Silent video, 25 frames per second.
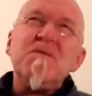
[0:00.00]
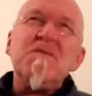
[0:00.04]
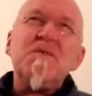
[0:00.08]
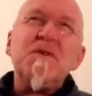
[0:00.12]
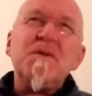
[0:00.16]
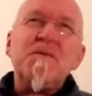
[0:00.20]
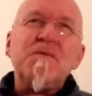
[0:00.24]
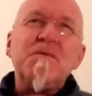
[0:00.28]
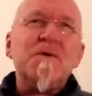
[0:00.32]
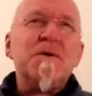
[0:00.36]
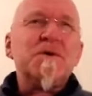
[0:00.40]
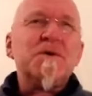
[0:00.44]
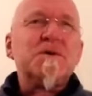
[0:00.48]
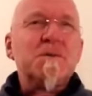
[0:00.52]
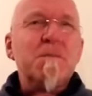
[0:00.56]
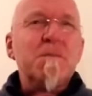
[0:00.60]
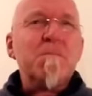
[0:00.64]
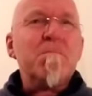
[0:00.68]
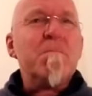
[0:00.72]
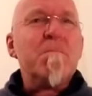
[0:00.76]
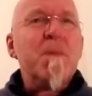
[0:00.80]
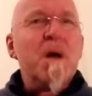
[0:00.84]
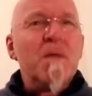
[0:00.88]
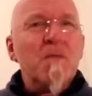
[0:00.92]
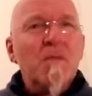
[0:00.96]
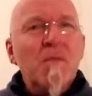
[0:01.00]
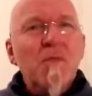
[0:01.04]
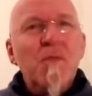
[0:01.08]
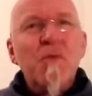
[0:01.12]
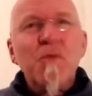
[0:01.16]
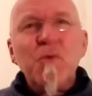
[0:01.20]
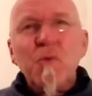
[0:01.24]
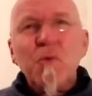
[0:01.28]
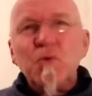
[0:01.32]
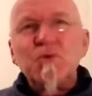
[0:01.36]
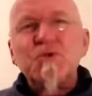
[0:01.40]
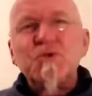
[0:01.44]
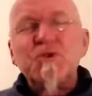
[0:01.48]
for the first month
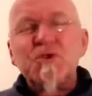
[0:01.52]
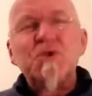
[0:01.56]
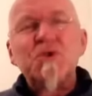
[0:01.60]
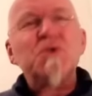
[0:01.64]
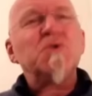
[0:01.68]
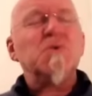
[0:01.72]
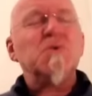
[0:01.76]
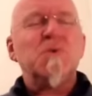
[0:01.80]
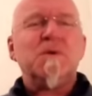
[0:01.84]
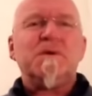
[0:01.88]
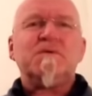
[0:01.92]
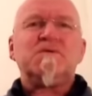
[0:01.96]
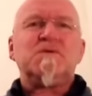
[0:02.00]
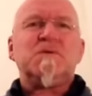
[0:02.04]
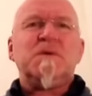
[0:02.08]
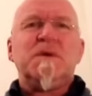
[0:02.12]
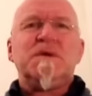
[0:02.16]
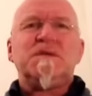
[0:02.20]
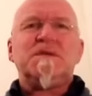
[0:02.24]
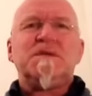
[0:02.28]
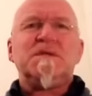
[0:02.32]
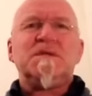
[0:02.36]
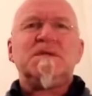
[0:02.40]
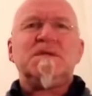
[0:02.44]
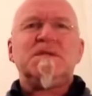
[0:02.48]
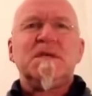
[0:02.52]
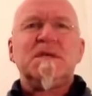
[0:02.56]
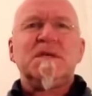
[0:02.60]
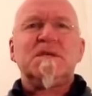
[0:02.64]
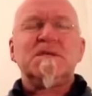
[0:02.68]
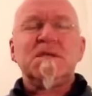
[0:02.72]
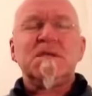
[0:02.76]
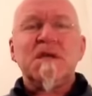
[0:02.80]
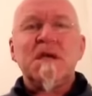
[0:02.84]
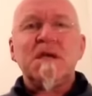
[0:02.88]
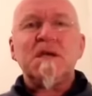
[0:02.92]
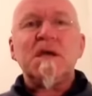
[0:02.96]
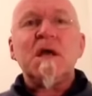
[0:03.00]
or two of
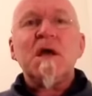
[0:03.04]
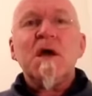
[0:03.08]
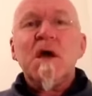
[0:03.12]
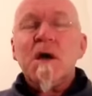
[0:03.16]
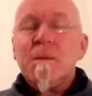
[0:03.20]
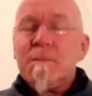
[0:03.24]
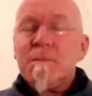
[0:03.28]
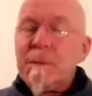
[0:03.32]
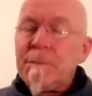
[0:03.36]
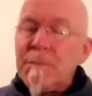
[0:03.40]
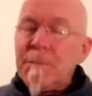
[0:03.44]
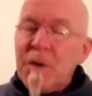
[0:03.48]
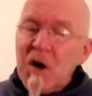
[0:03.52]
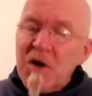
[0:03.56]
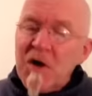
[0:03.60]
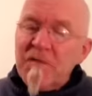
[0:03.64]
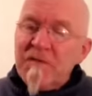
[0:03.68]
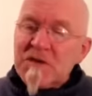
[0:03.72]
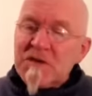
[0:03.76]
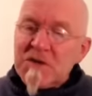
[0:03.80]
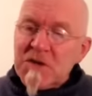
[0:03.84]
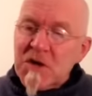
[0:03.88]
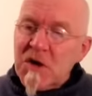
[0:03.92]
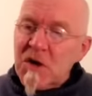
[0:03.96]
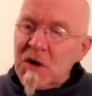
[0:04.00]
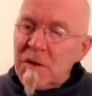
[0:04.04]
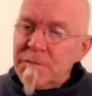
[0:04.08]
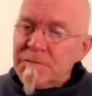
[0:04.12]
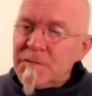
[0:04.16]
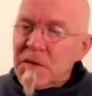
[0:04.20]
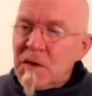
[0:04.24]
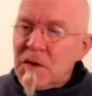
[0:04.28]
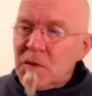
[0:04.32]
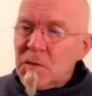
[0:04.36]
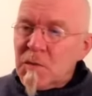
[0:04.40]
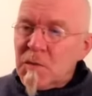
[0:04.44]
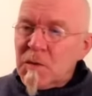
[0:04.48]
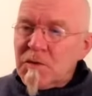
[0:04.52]
2016. But by the time
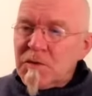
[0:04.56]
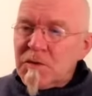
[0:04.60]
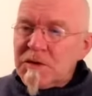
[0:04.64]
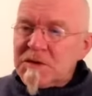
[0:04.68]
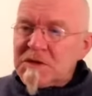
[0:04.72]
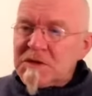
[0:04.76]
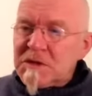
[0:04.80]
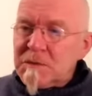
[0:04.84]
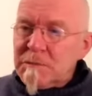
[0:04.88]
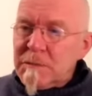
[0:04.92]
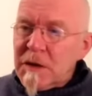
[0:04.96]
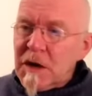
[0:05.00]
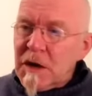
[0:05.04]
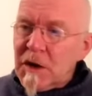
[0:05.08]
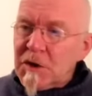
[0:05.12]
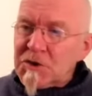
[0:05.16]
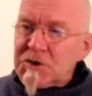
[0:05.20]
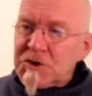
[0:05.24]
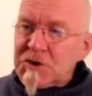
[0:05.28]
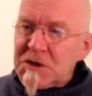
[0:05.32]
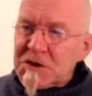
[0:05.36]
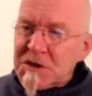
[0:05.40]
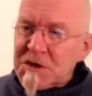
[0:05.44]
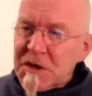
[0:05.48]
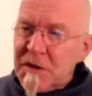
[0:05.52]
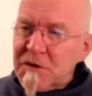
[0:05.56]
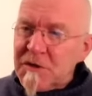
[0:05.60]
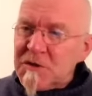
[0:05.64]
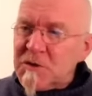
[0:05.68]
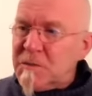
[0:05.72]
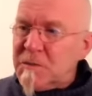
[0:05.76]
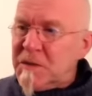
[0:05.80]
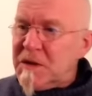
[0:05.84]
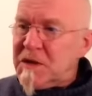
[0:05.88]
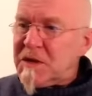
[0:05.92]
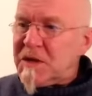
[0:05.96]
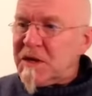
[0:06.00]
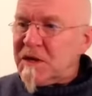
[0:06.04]
we're into March, it's going to
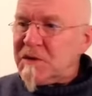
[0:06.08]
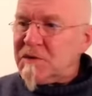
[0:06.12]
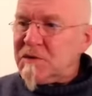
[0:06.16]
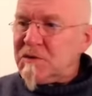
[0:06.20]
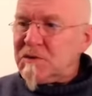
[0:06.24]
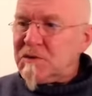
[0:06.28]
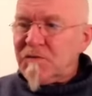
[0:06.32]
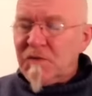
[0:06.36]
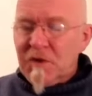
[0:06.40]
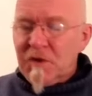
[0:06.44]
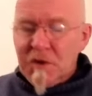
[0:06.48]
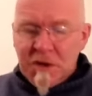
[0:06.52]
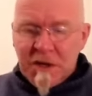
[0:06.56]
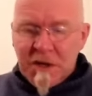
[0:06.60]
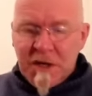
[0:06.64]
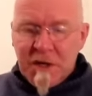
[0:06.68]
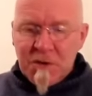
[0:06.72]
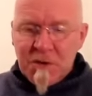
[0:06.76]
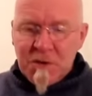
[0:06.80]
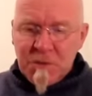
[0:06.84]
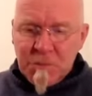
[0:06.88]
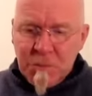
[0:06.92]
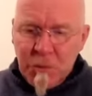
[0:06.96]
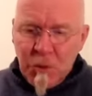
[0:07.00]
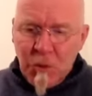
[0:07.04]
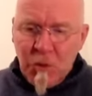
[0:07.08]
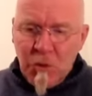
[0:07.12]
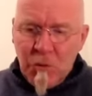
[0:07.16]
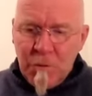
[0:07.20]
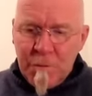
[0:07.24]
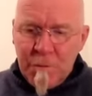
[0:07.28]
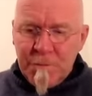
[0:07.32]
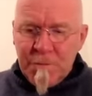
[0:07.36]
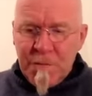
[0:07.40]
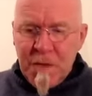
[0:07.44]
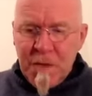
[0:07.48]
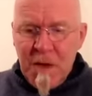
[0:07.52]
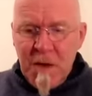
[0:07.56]
be those Virgos
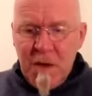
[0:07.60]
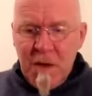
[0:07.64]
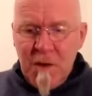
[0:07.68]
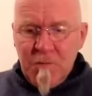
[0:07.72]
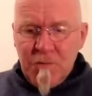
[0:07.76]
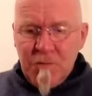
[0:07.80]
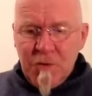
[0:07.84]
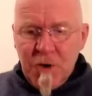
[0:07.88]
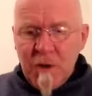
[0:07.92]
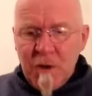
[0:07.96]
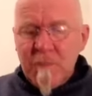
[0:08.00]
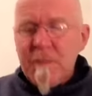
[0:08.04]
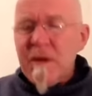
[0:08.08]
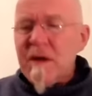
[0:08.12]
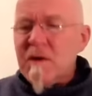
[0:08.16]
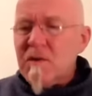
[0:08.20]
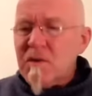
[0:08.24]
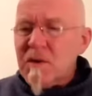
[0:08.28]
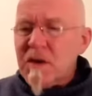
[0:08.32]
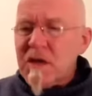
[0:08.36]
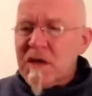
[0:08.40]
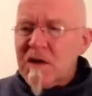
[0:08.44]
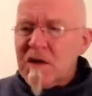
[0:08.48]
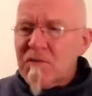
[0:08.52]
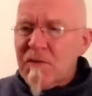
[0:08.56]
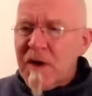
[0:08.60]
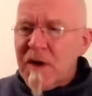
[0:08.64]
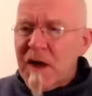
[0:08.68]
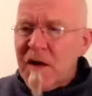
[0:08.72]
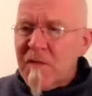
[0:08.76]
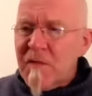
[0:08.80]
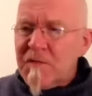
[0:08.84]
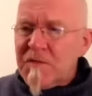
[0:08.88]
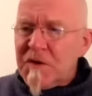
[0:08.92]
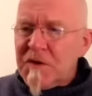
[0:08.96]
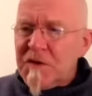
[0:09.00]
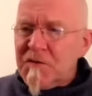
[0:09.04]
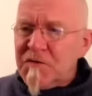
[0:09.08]
born primarily
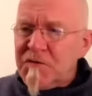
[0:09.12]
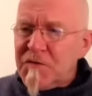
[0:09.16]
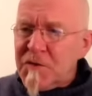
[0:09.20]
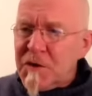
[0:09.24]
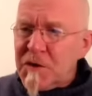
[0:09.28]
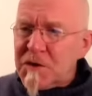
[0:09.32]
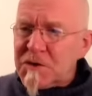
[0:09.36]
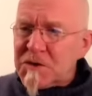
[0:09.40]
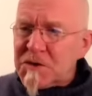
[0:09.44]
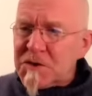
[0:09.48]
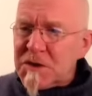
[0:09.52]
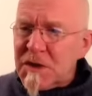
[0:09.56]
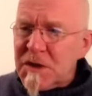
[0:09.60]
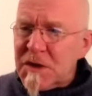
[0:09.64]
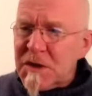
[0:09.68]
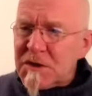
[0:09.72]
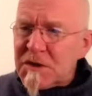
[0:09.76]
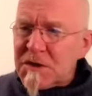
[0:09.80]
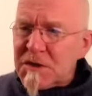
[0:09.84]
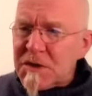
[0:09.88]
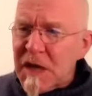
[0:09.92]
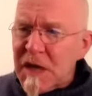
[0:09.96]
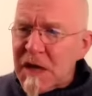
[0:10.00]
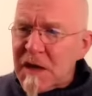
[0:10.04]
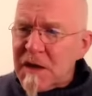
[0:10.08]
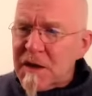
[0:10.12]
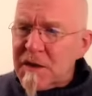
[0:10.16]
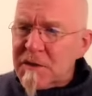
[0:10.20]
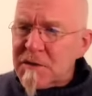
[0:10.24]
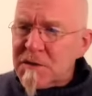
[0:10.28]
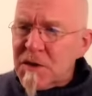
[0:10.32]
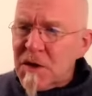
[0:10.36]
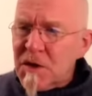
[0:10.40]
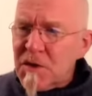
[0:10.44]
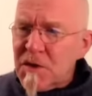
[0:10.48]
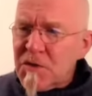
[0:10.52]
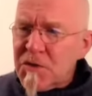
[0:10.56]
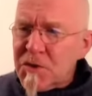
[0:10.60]
around the 1st, 2nd,
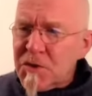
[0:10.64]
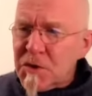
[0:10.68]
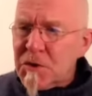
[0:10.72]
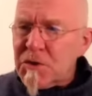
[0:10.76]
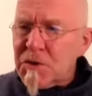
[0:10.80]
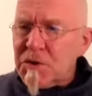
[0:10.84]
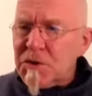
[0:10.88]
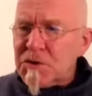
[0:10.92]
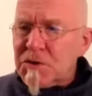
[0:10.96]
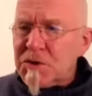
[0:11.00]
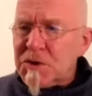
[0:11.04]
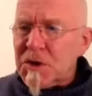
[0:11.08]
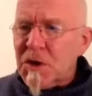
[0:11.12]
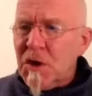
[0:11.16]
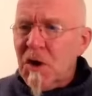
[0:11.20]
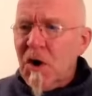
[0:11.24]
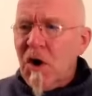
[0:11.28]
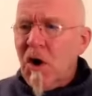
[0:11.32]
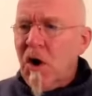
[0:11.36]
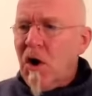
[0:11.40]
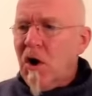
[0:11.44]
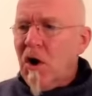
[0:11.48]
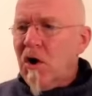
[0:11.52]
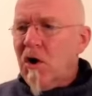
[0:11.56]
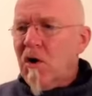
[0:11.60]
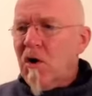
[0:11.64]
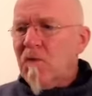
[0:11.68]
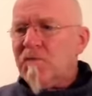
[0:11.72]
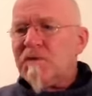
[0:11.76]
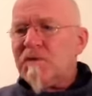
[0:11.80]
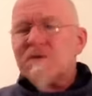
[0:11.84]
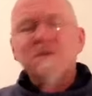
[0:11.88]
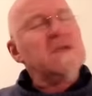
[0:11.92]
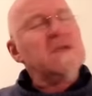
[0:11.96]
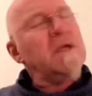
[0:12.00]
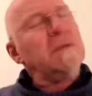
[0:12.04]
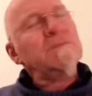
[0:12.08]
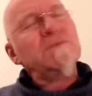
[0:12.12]
3rd of
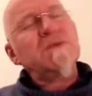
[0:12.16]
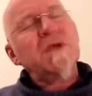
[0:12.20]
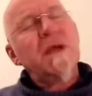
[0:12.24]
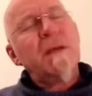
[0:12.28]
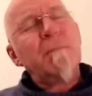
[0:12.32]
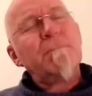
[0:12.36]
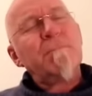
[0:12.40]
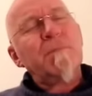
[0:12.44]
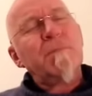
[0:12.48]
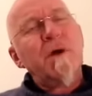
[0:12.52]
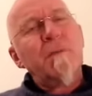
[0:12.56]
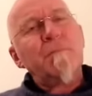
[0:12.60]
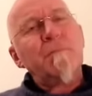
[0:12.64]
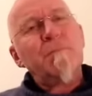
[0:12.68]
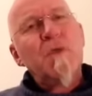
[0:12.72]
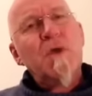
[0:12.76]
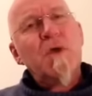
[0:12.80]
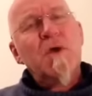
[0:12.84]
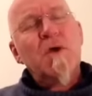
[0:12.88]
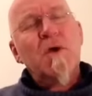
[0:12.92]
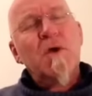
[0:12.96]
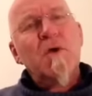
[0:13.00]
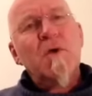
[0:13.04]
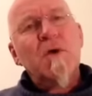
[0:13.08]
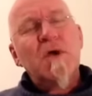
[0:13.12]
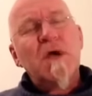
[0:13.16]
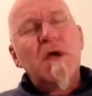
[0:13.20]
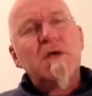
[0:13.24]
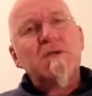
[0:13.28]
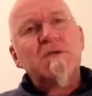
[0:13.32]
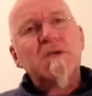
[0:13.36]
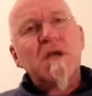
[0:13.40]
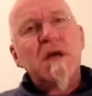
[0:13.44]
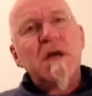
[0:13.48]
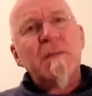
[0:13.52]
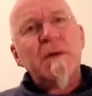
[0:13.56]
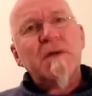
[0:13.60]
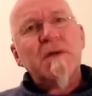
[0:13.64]
September who are going to
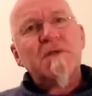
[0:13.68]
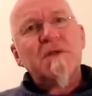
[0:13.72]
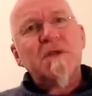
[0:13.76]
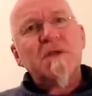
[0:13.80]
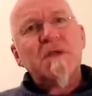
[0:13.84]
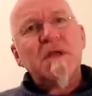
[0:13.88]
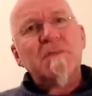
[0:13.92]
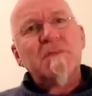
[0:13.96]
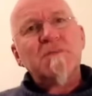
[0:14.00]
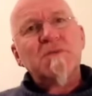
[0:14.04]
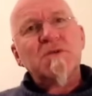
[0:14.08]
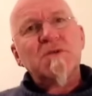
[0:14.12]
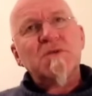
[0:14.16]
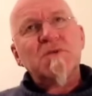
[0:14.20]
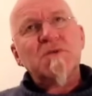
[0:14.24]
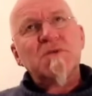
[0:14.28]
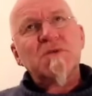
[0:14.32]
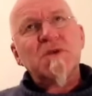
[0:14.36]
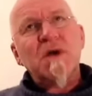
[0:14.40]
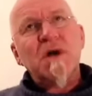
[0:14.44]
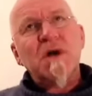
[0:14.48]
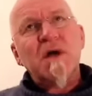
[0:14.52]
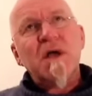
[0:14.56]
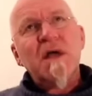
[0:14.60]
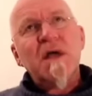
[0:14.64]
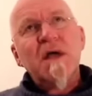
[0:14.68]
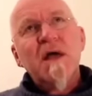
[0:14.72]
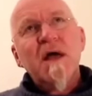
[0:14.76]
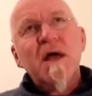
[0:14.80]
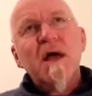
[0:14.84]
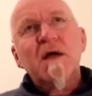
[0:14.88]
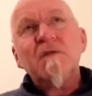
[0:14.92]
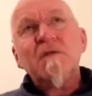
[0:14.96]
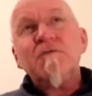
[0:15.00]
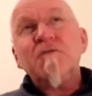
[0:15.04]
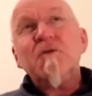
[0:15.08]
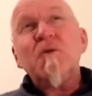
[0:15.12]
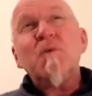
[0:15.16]
come under Neptune's eye.
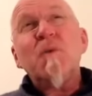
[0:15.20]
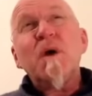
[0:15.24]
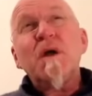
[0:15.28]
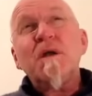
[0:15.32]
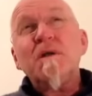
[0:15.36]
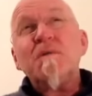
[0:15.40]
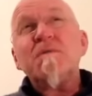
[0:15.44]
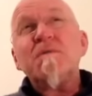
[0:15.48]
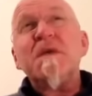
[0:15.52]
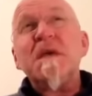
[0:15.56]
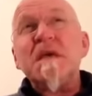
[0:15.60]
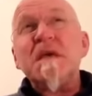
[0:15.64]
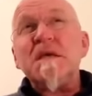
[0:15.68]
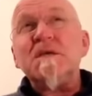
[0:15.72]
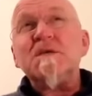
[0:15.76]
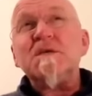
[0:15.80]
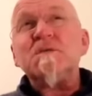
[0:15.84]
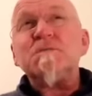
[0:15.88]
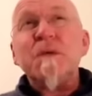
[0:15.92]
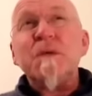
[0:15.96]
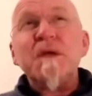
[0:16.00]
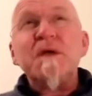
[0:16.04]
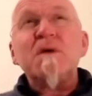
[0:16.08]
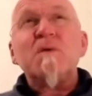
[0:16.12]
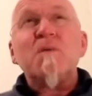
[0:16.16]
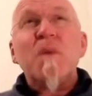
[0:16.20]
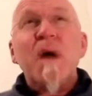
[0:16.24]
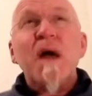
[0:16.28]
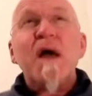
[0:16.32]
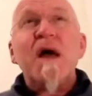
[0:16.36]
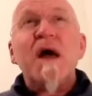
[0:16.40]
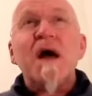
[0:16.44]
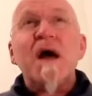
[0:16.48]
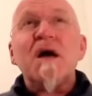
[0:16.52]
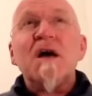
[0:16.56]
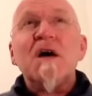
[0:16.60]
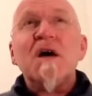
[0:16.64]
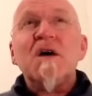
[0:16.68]
And if you're one of these, be
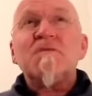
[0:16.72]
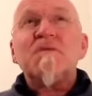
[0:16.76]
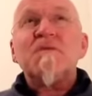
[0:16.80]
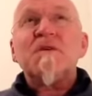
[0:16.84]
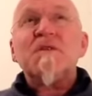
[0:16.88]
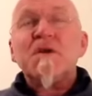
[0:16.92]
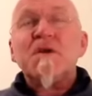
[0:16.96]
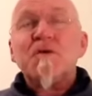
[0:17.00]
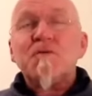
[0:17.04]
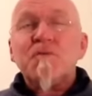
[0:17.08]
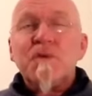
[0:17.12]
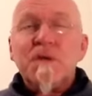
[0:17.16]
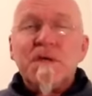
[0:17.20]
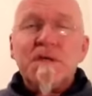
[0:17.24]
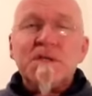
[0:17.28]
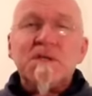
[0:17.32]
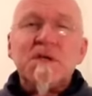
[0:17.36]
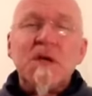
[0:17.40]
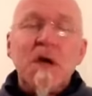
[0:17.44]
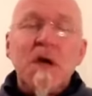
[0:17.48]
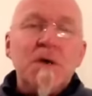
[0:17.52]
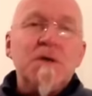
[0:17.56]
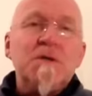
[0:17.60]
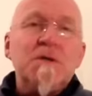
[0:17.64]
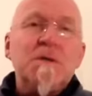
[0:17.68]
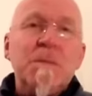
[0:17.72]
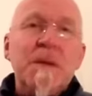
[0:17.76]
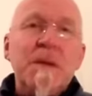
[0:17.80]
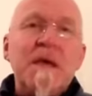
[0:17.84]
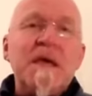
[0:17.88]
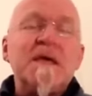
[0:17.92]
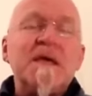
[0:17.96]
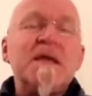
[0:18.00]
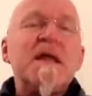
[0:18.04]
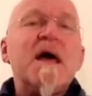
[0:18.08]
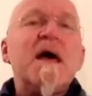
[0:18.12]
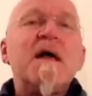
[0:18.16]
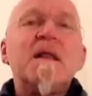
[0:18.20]
aware that there is going to be
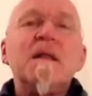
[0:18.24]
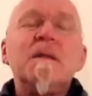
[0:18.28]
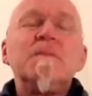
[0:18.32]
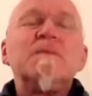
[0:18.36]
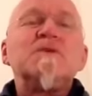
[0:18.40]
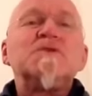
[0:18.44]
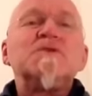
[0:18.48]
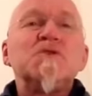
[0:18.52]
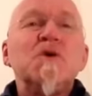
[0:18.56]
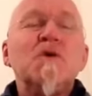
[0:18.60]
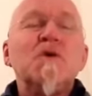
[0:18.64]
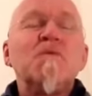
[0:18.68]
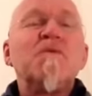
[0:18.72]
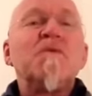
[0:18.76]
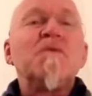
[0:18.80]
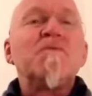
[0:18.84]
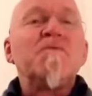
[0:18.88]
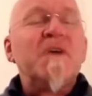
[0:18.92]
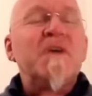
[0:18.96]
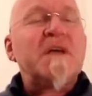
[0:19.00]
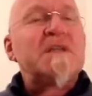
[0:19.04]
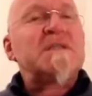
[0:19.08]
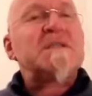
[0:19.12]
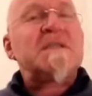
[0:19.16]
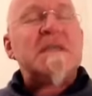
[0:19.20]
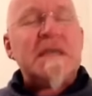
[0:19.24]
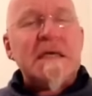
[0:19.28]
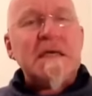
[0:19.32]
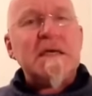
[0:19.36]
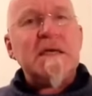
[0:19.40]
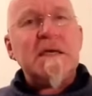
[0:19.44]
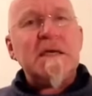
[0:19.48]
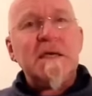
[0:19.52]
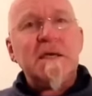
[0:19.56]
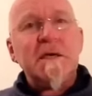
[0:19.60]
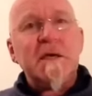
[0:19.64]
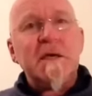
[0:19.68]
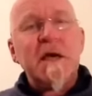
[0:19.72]
an element of
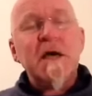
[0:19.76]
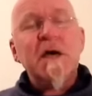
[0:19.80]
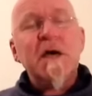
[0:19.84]
fatigue